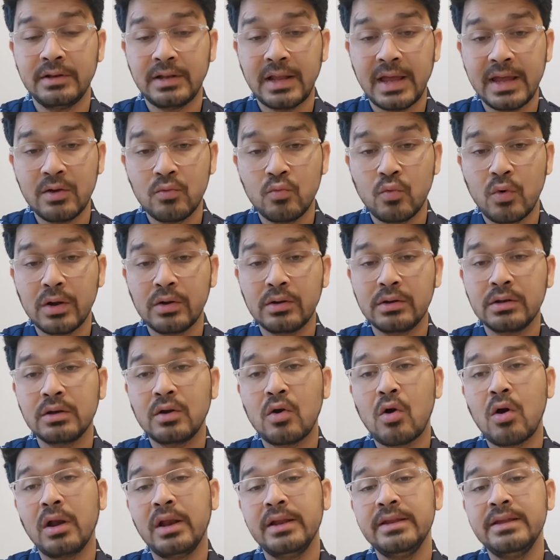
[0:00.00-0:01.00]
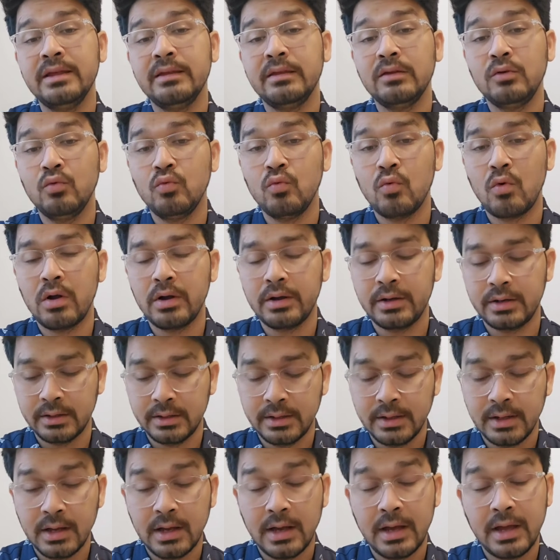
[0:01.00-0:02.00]
like what colleges you want
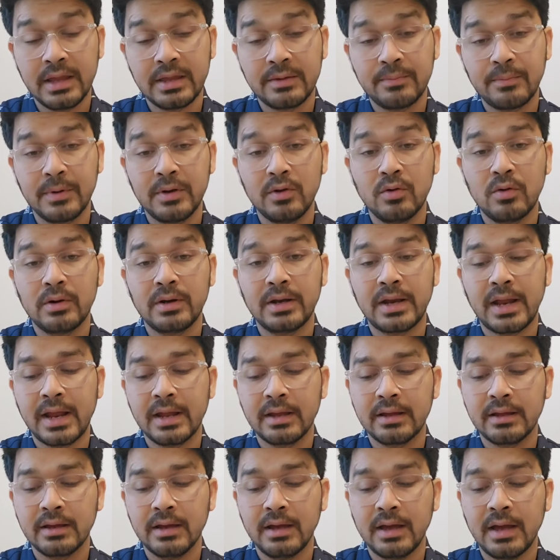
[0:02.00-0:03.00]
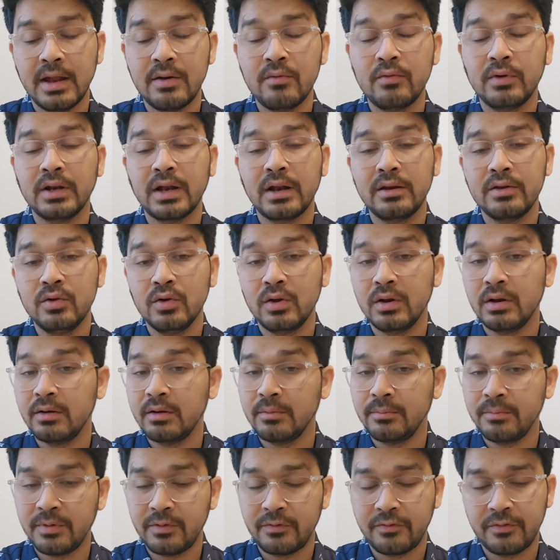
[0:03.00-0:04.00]
as per your rank and what are your
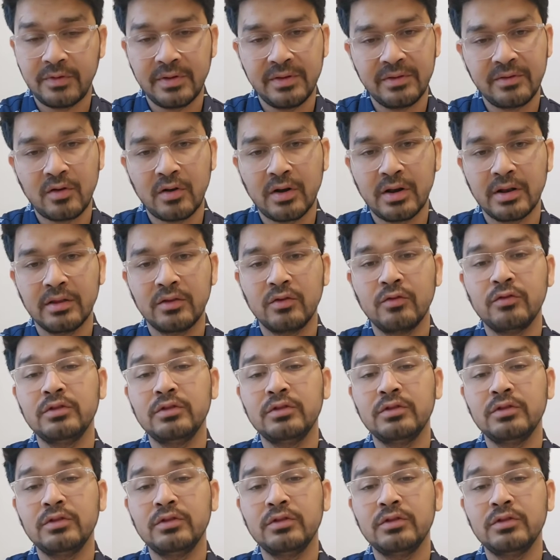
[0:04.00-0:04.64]
preference orders.